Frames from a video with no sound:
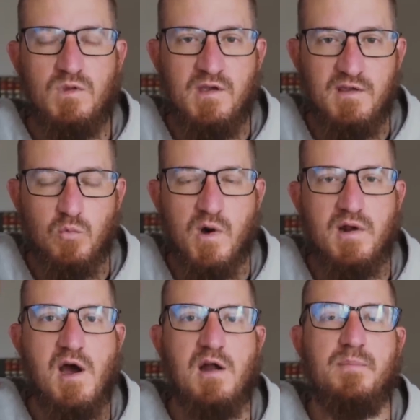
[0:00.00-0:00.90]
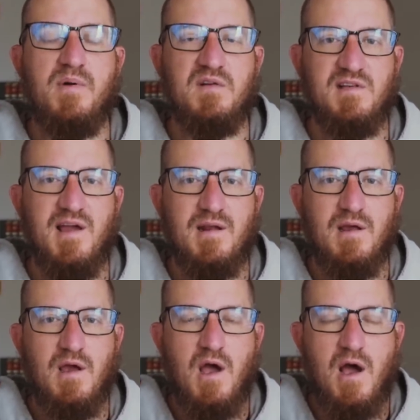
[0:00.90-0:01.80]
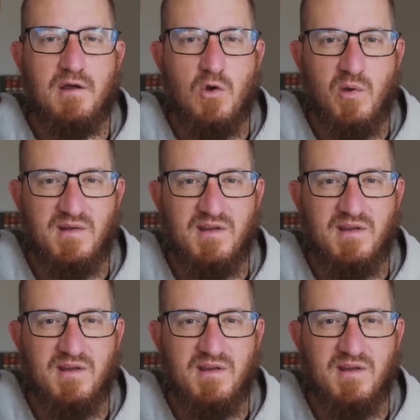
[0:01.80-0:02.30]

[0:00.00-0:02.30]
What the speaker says: is 100% going